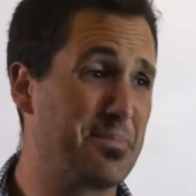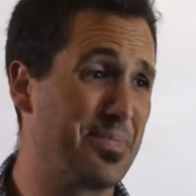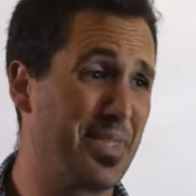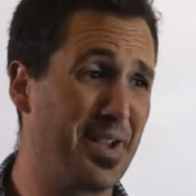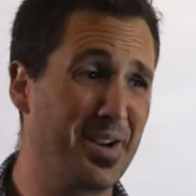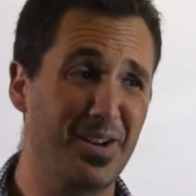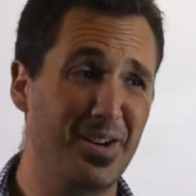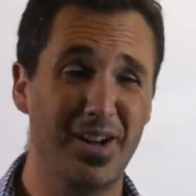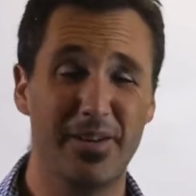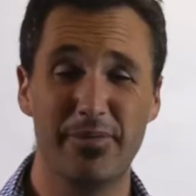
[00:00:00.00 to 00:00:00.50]

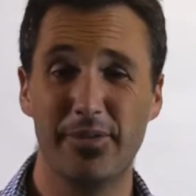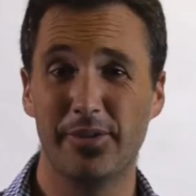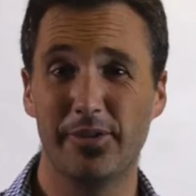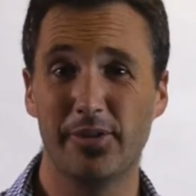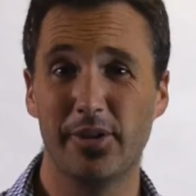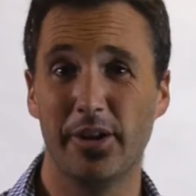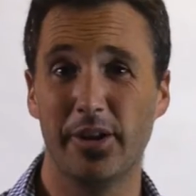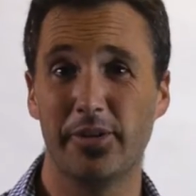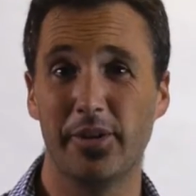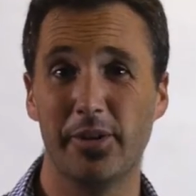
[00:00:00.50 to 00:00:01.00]
They don't love this
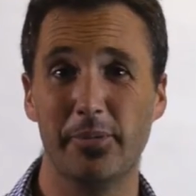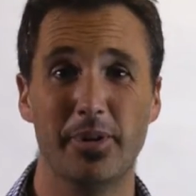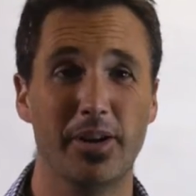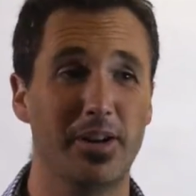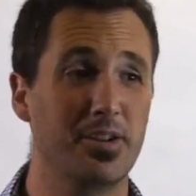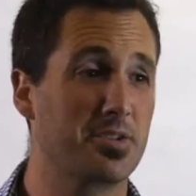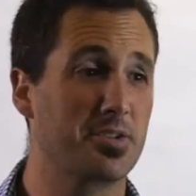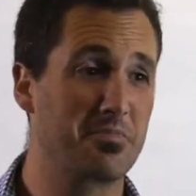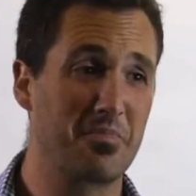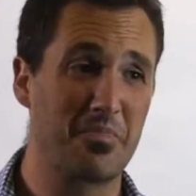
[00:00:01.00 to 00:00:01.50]
guy too
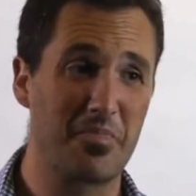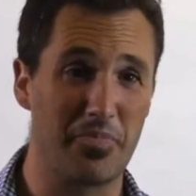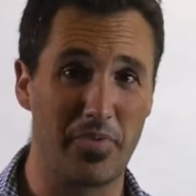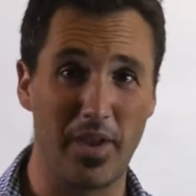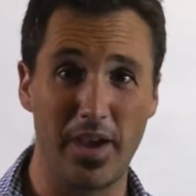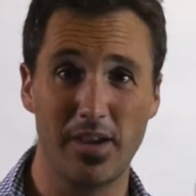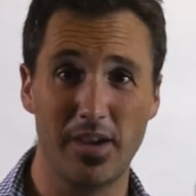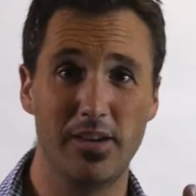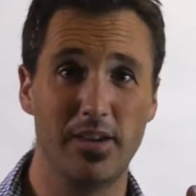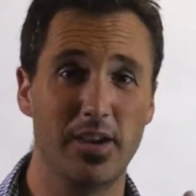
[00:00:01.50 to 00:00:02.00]
much.
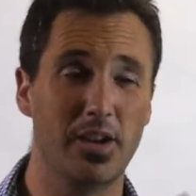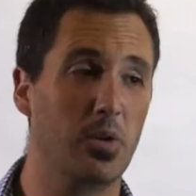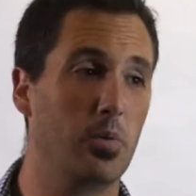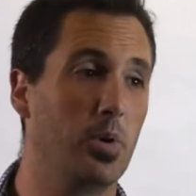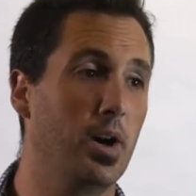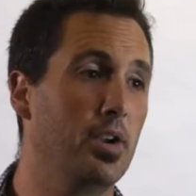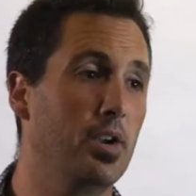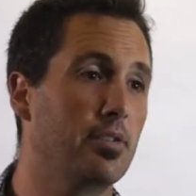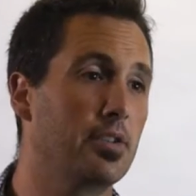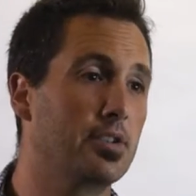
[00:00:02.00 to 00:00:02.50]
They can get
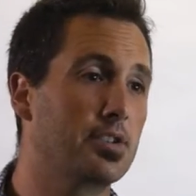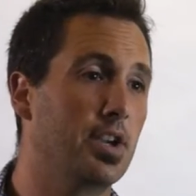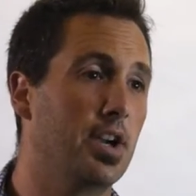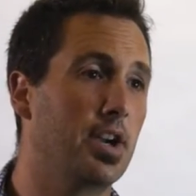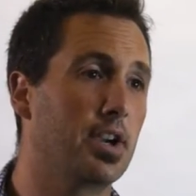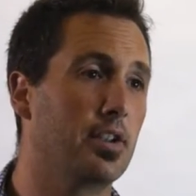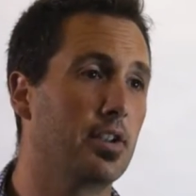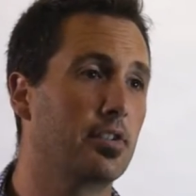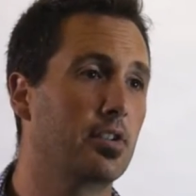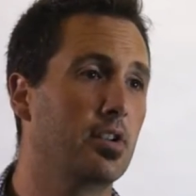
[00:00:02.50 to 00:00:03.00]
away if the
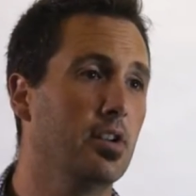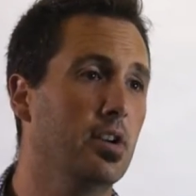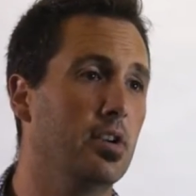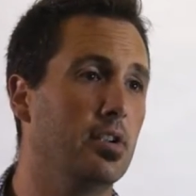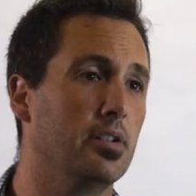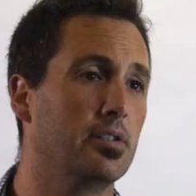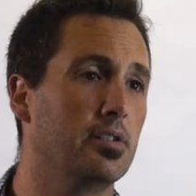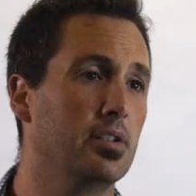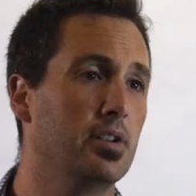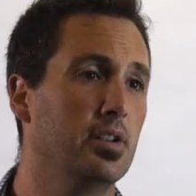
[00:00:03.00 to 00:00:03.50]
shark gets
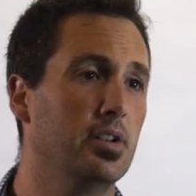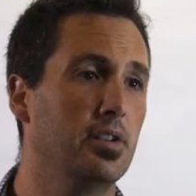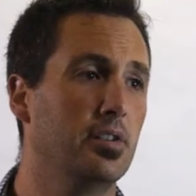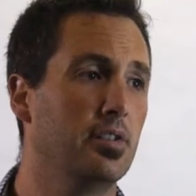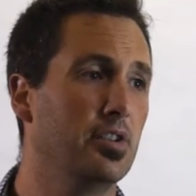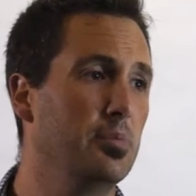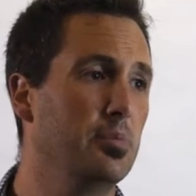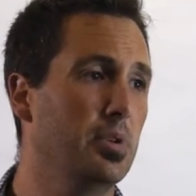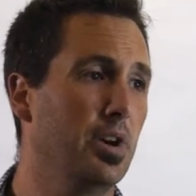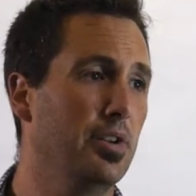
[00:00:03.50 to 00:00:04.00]
close.
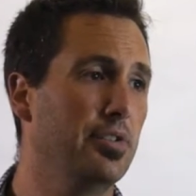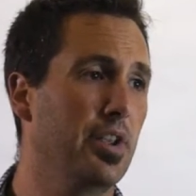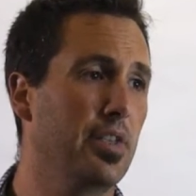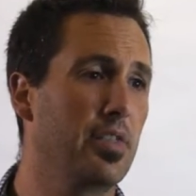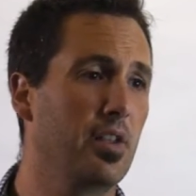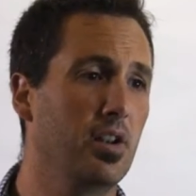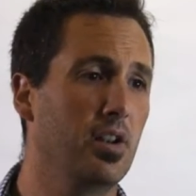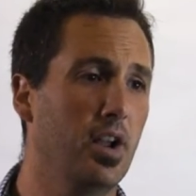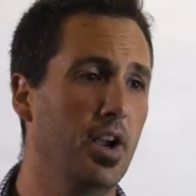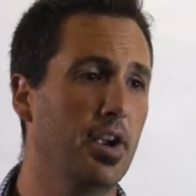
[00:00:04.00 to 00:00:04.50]
So you might say
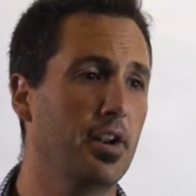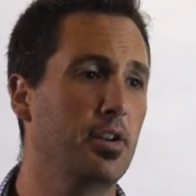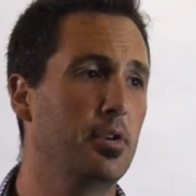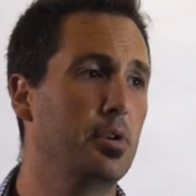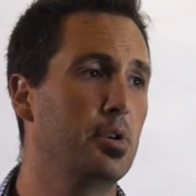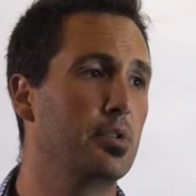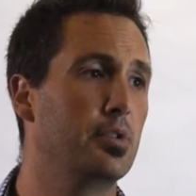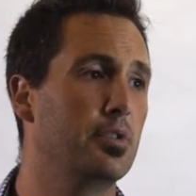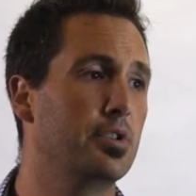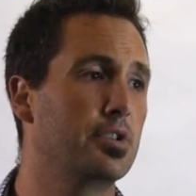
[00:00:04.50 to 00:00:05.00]
the
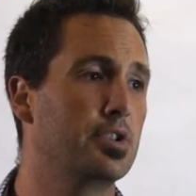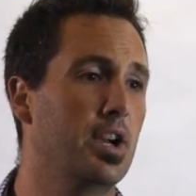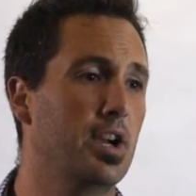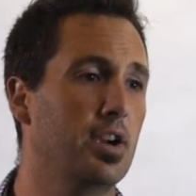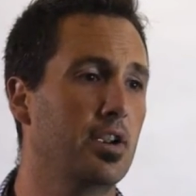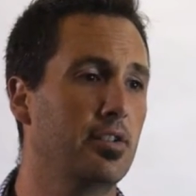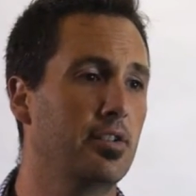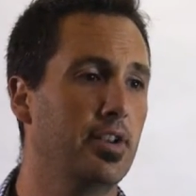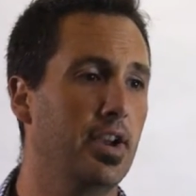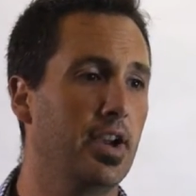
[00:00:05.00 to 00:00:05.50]
likelihood of a
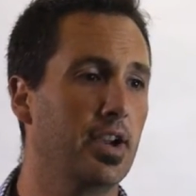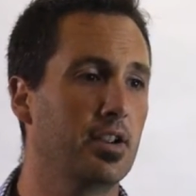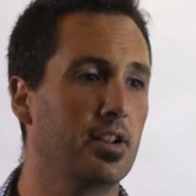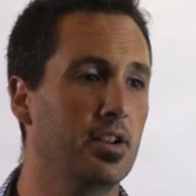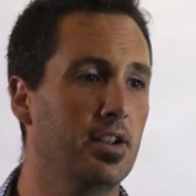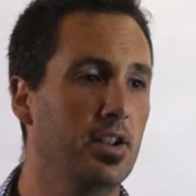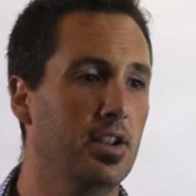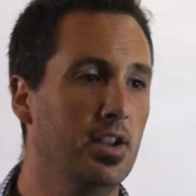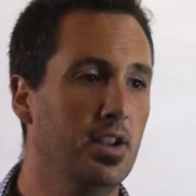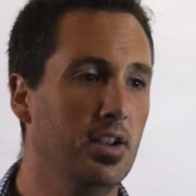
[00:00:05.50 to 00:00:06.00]
shark attack
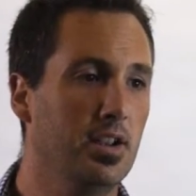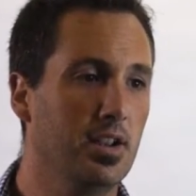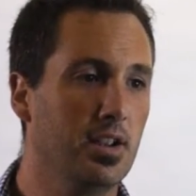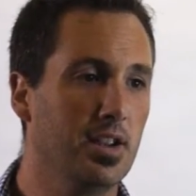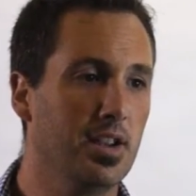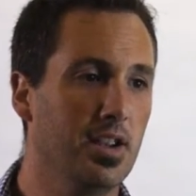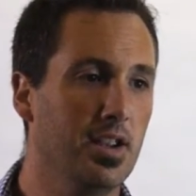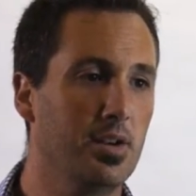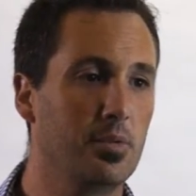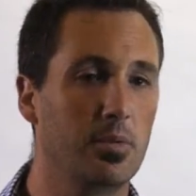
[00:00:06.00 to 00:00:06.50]

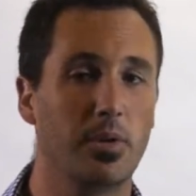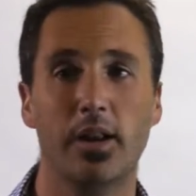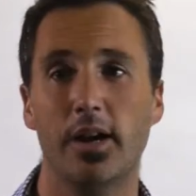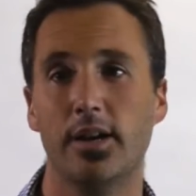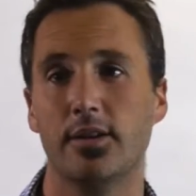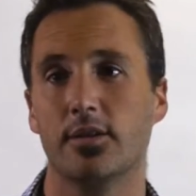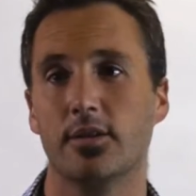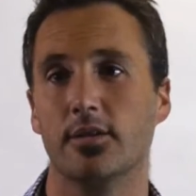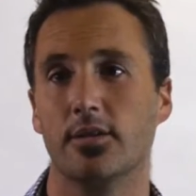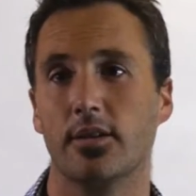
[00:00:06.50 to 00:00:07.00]
in
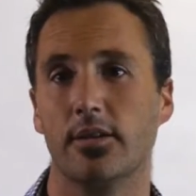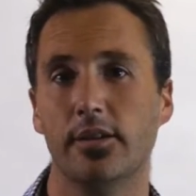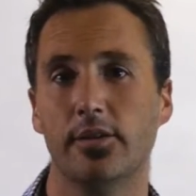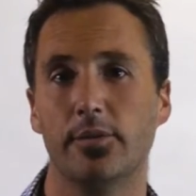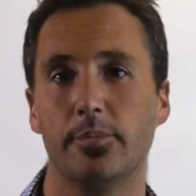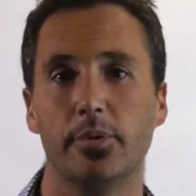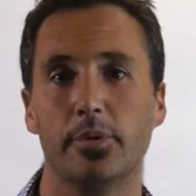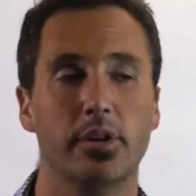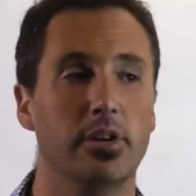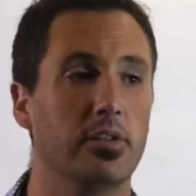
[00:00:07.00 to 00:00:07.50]
relation to this
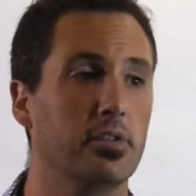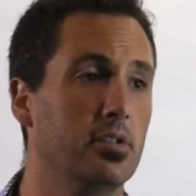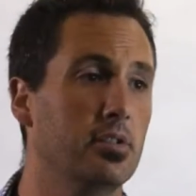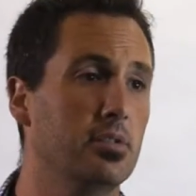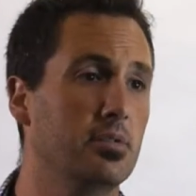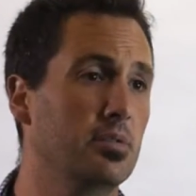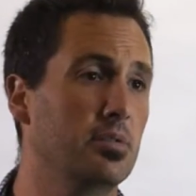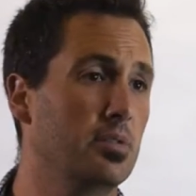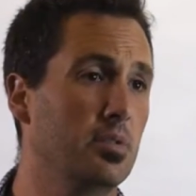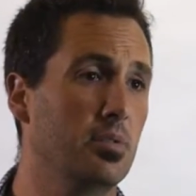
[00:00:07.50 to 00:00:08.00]

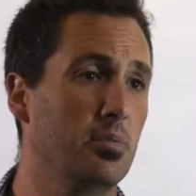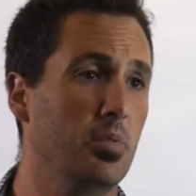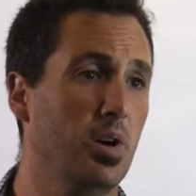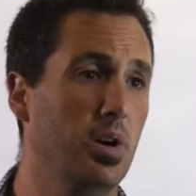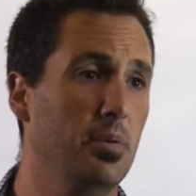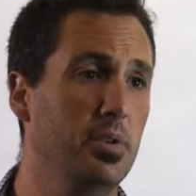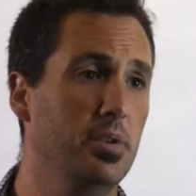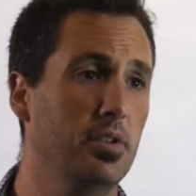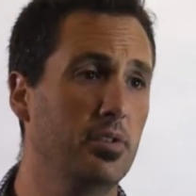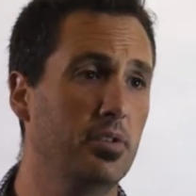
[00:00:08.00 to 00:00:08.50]
person
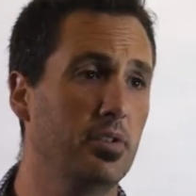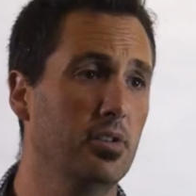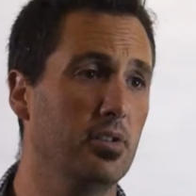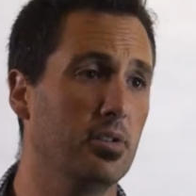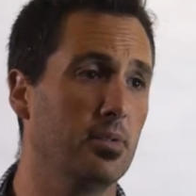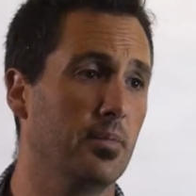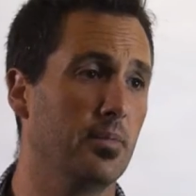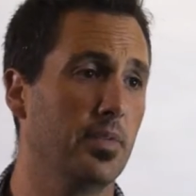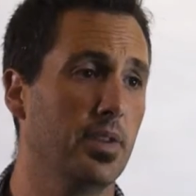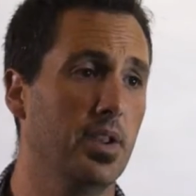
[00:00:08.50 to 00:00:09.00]
might be a 2.
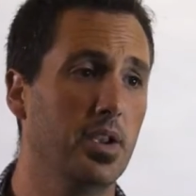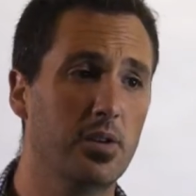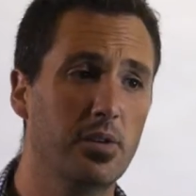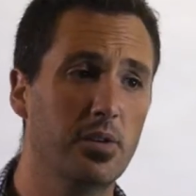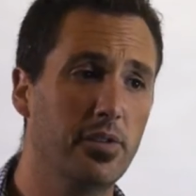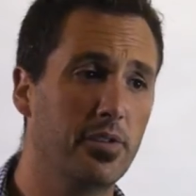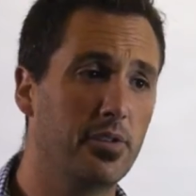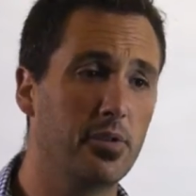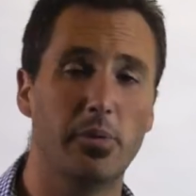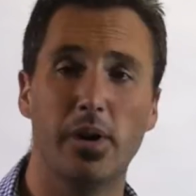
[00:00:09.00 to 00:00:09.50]
It
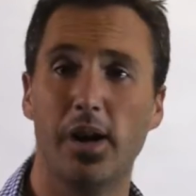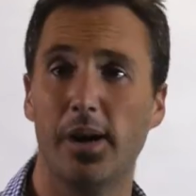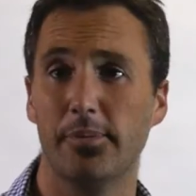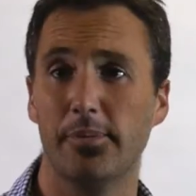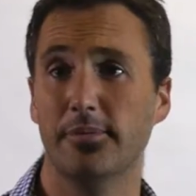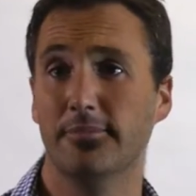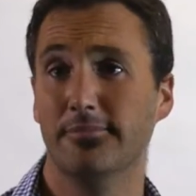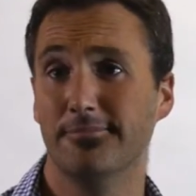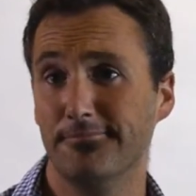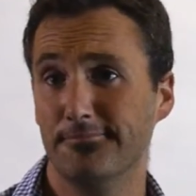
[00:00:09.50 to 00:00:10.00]
could still
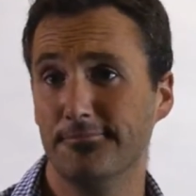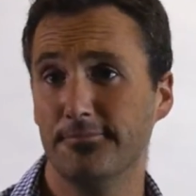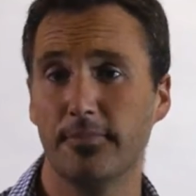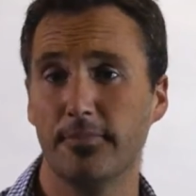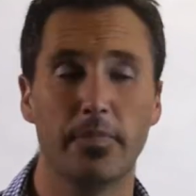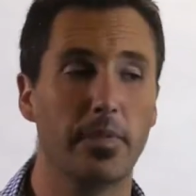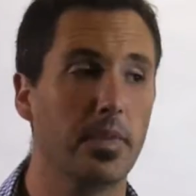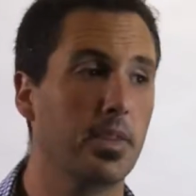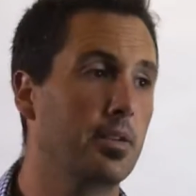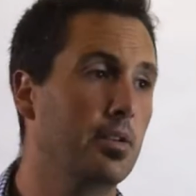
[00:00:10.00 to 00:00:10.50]
happen,
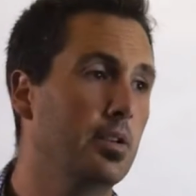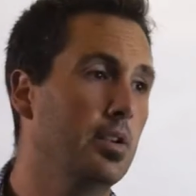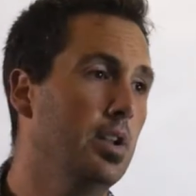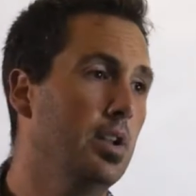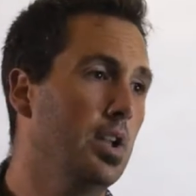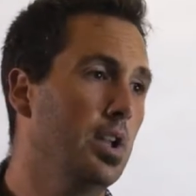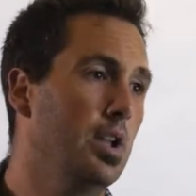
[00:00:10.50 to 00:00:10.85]
right?